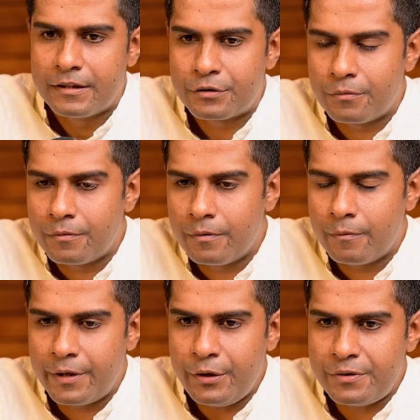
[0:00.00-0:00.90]
So
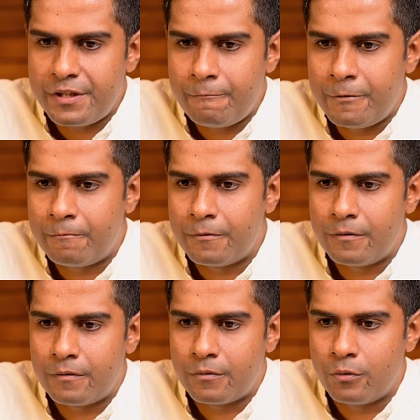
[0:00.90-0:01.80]
when you see
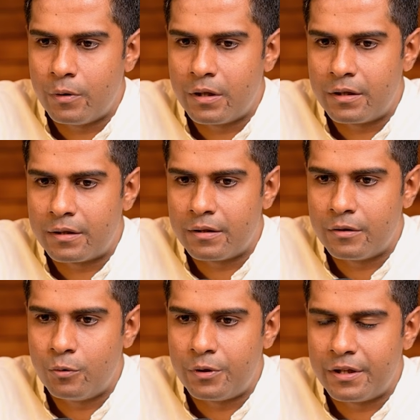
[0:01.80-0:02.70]
people
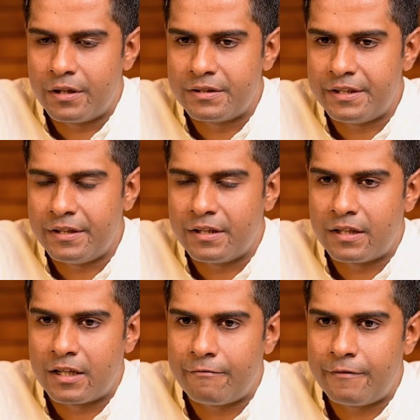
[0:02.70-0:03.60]
see
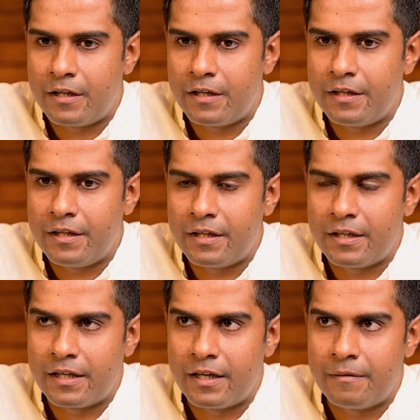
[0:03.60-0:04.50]
kapha
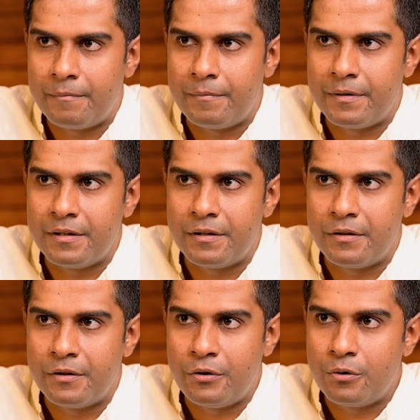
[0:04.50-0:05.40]

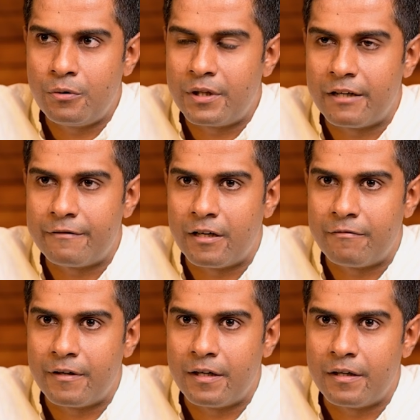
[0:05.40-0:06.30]
you could have
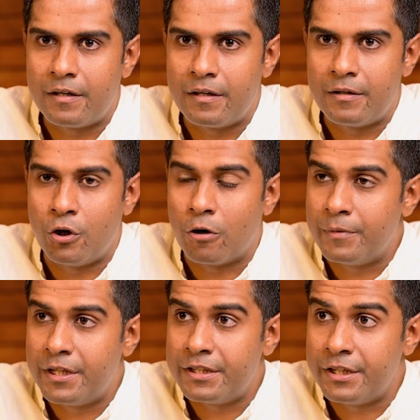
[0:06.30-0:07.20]
kapha
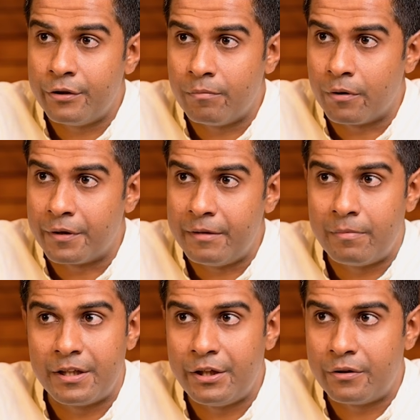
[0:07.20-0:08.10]
dominant in your body,
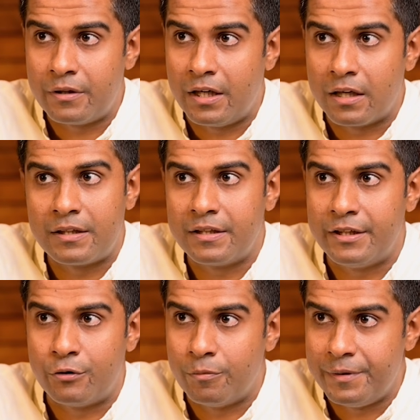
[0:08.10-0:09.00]
but in your gut
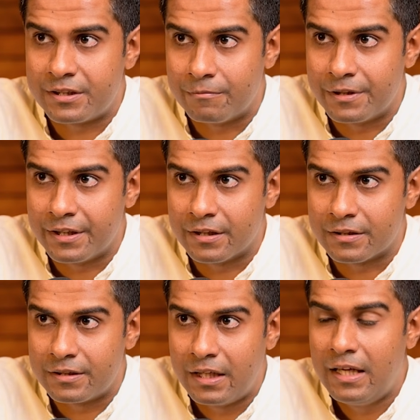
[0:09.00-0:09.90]
it could be something else.